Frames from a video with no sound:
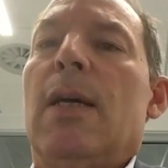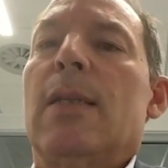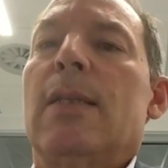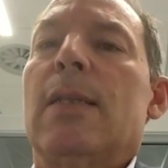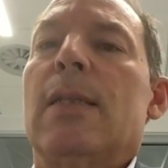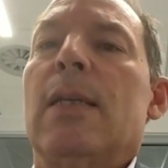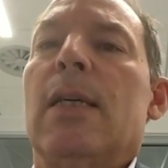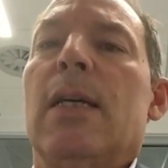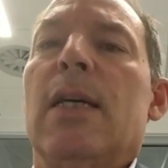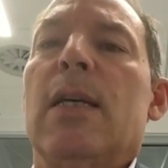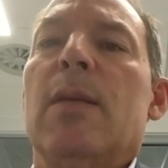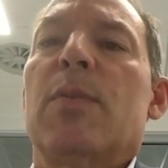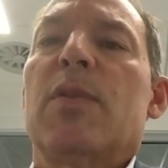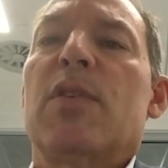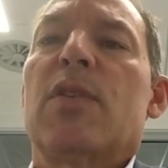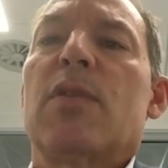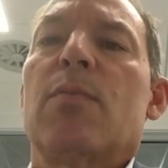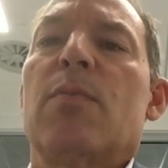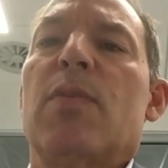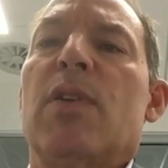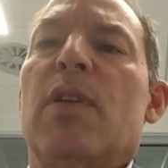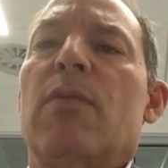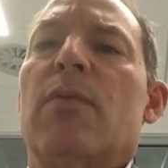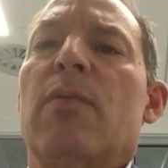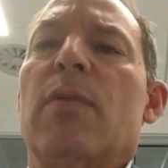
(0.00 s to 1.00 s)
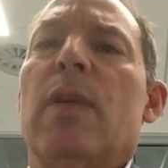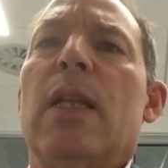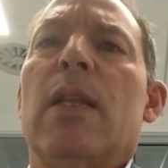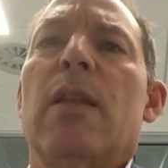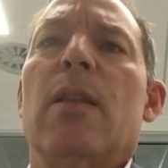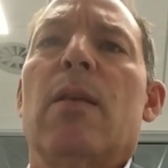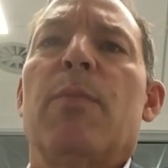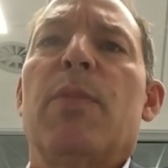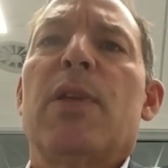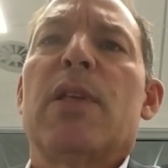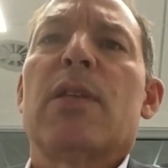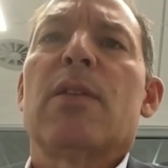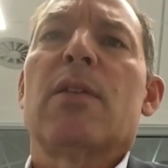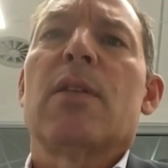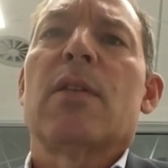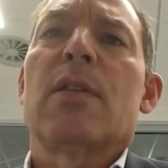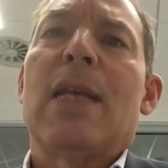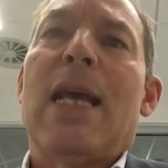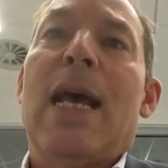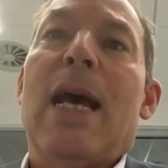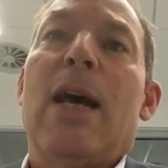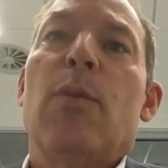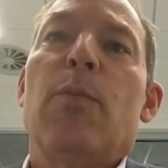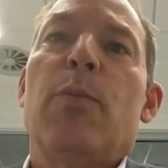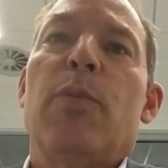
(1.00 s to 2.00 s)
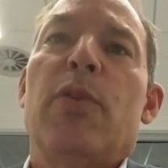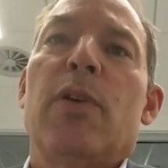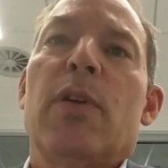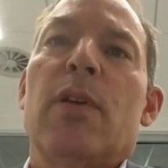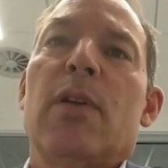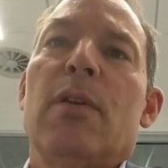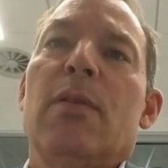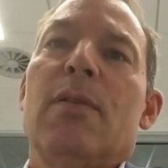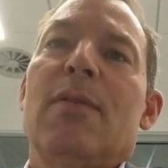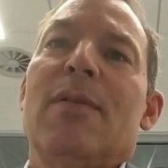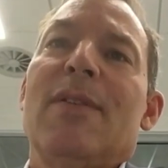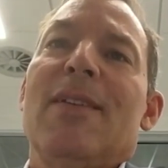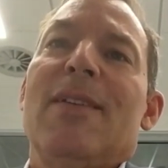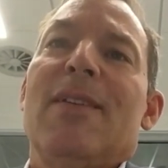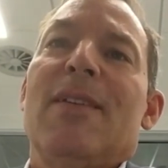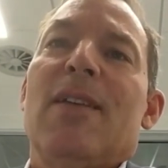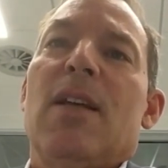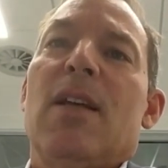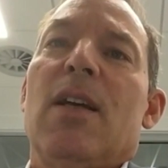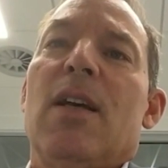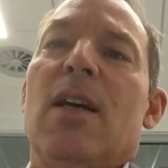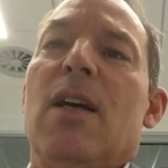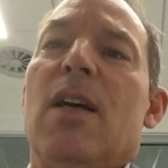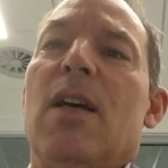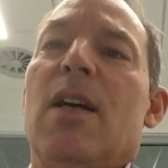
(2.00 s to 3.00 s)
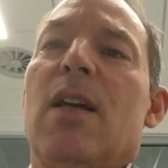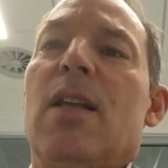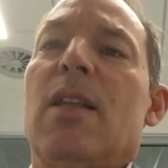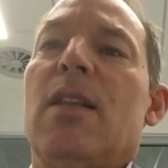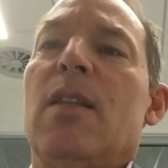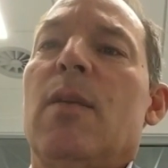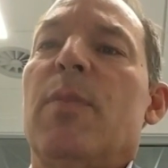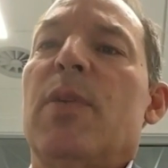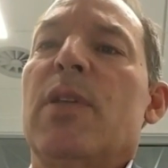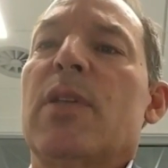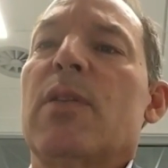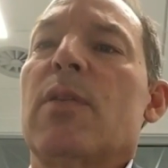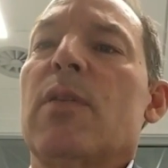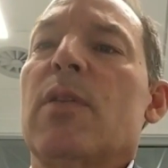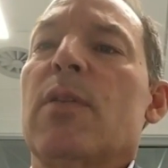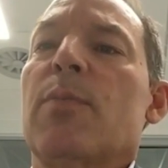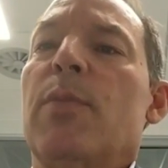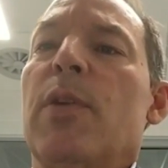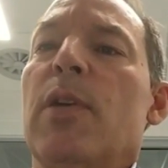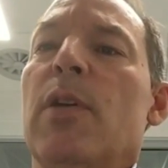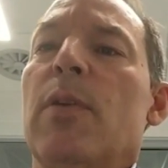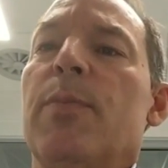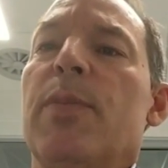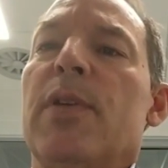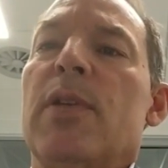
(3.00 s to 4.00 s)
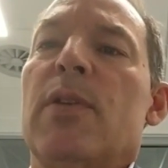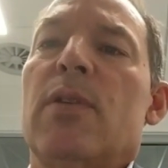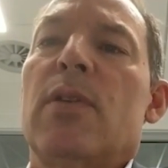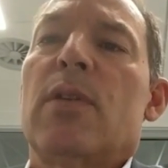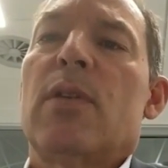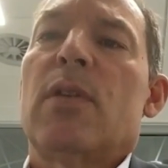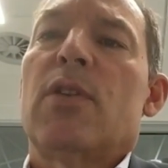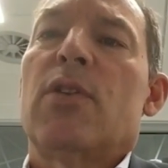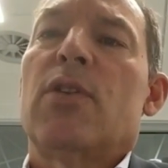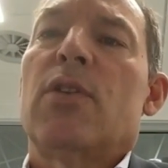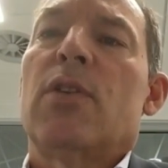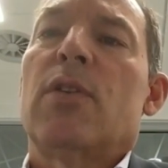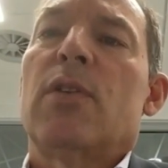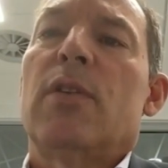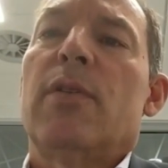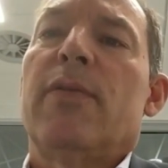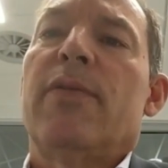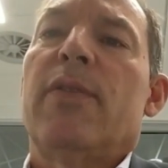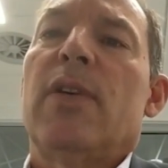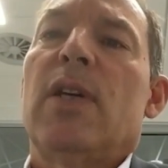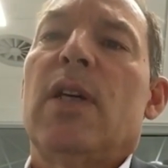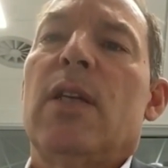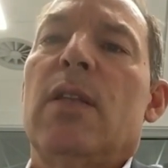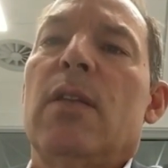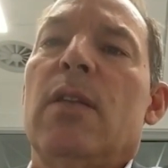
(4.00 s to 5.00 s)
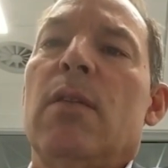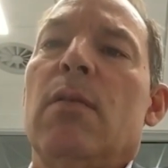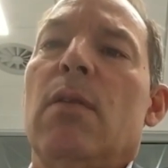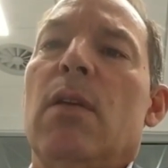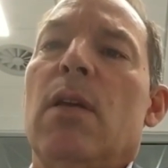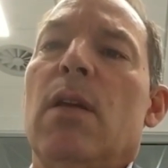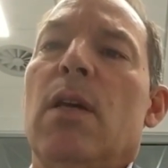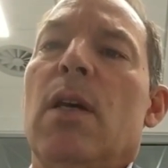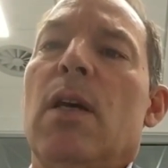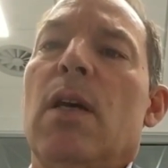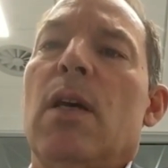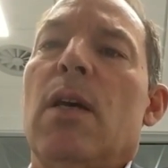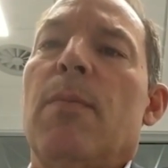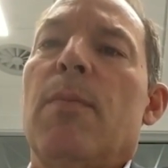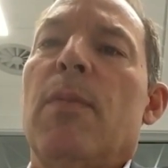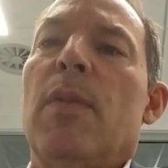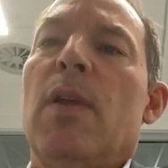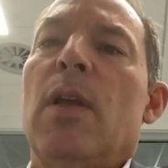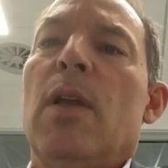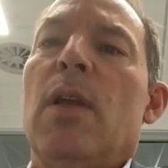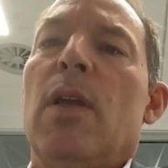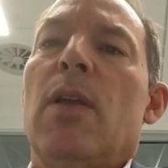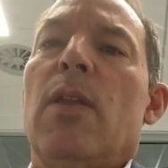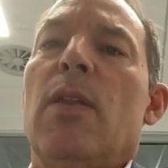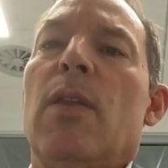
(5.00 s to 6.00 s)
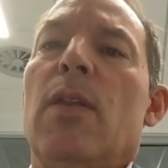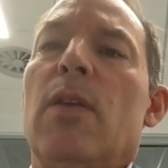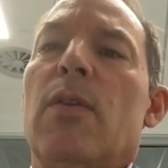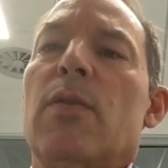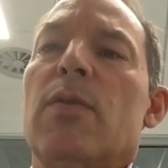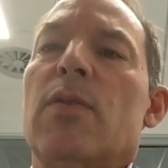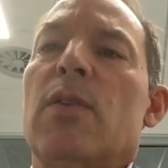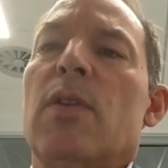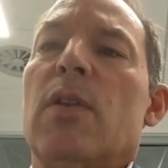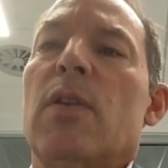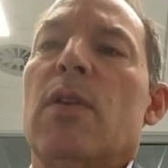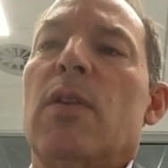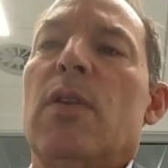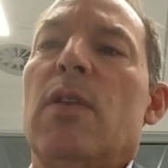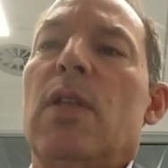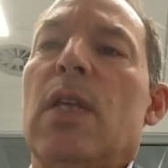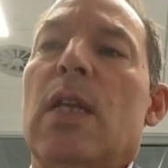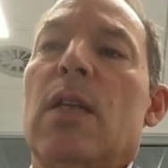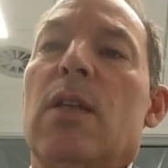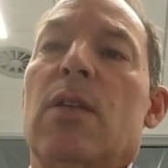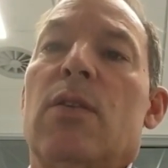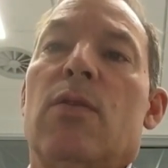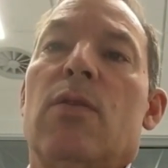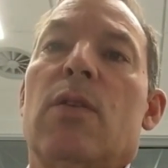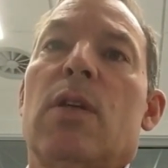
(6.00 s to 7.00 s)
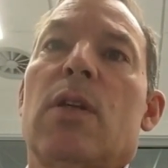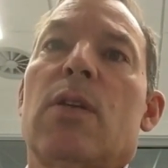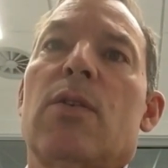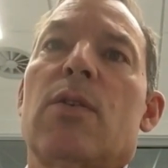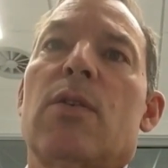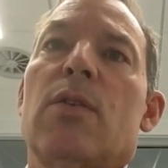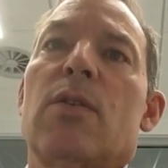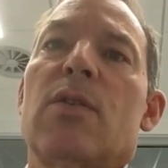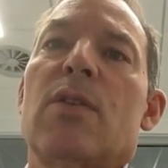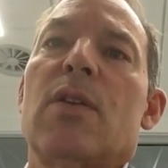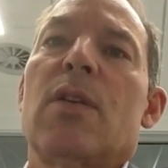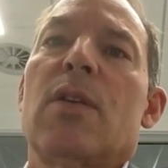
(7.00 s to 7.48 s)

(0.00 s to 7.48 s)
types, but really the business output and the business purpose should define those data structures